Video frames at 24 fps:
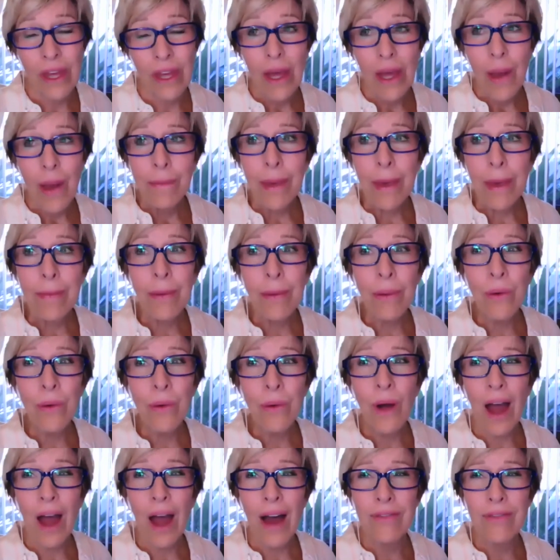People who
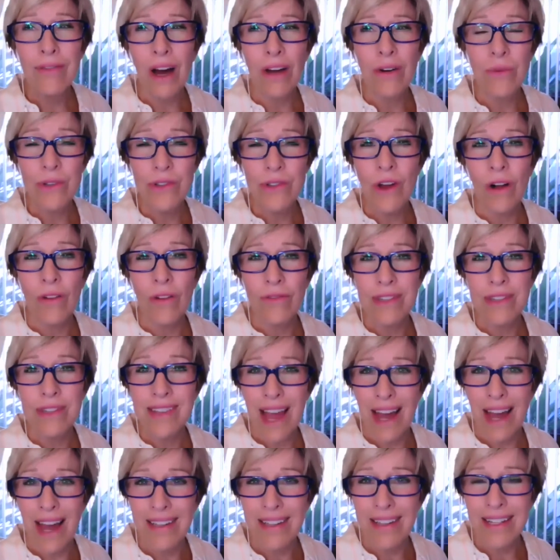have unresolved
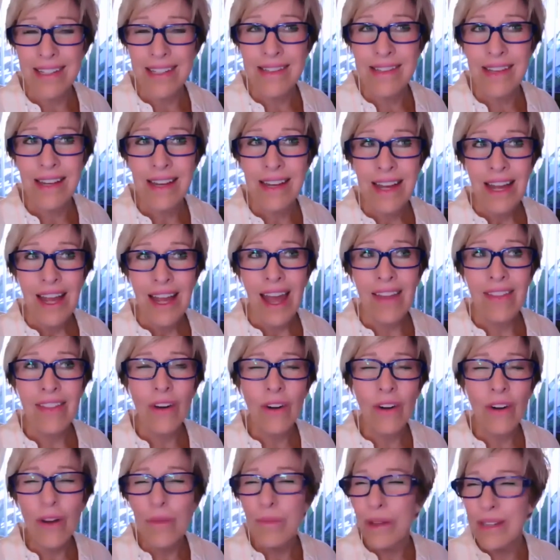sadness, and there
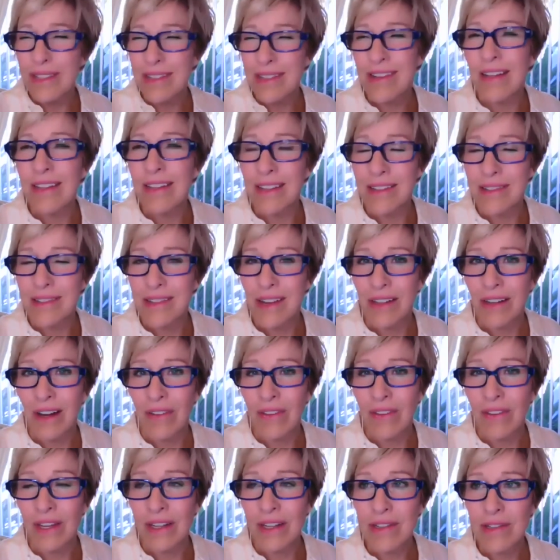have been studies done on
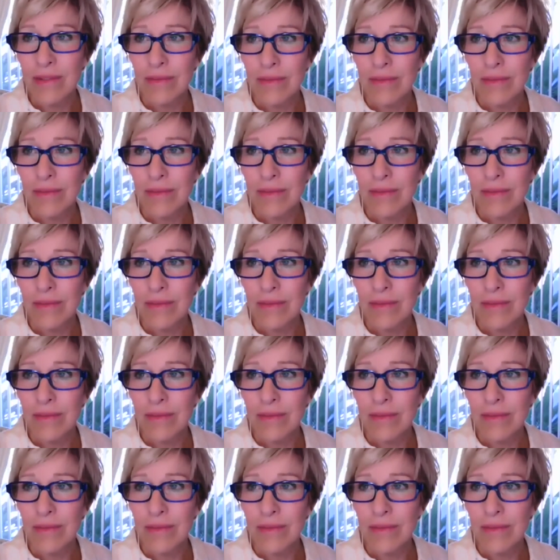this.